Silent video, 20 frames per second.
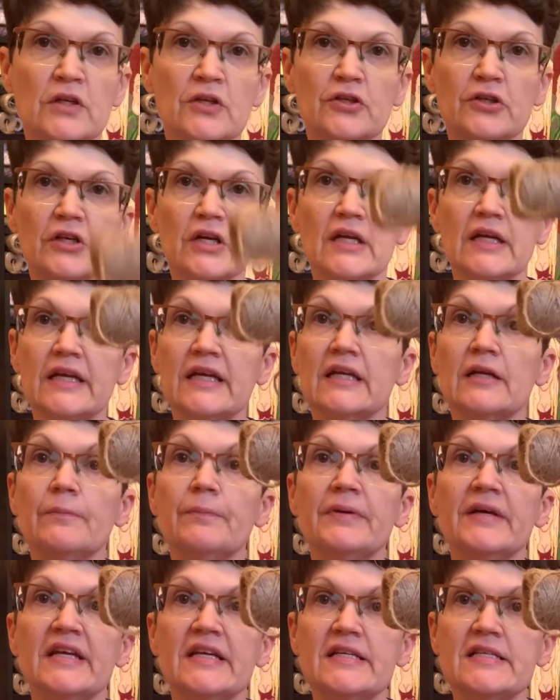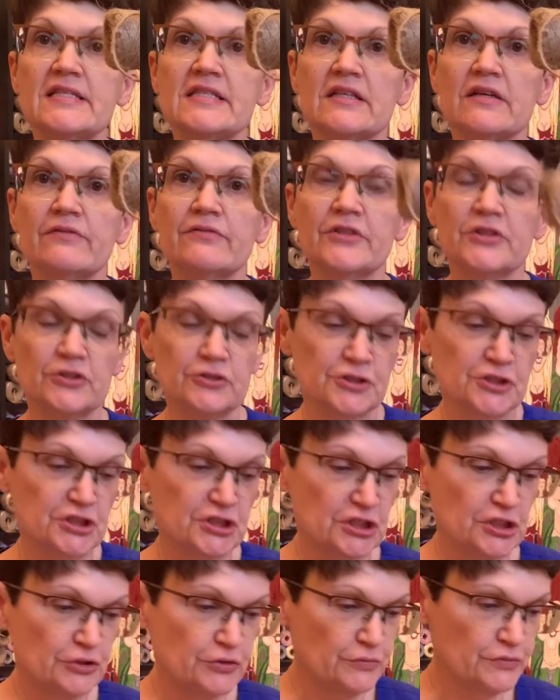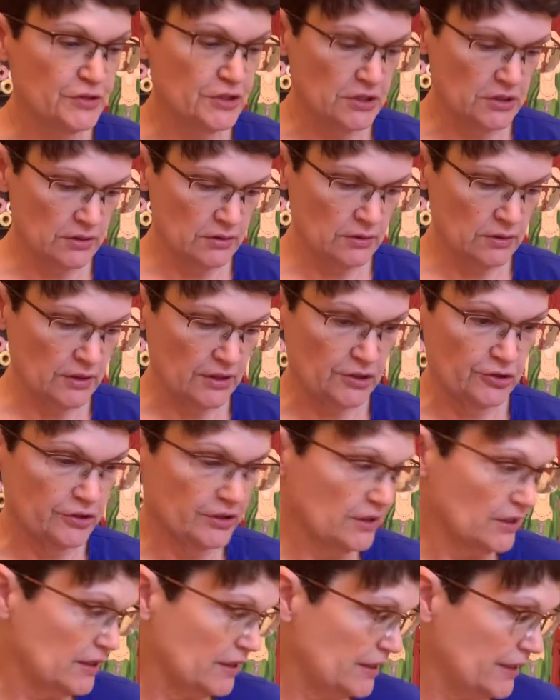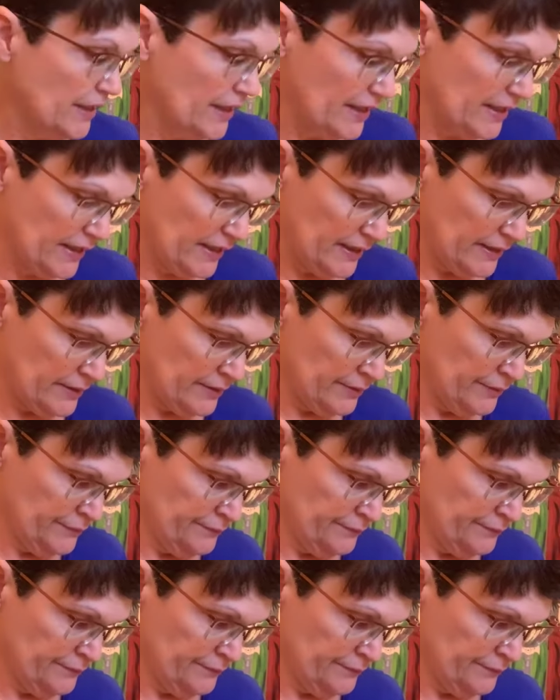You're going to get a piece of your jute and you're going to cut it.